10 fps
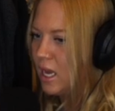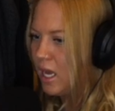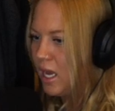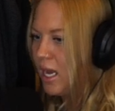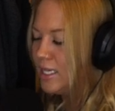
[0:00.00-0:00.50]

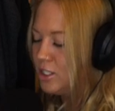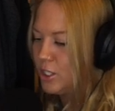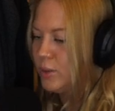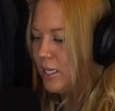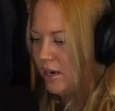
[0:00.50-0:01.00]
I
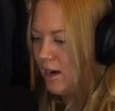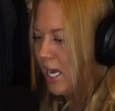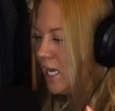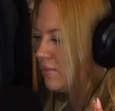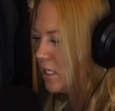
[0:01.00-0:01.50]
don't care,
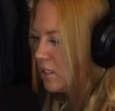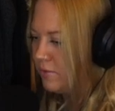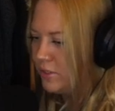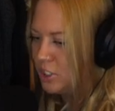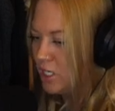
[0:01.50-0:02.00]
I have tunnel
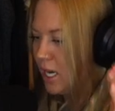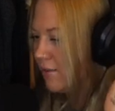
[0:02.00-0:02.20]
vision,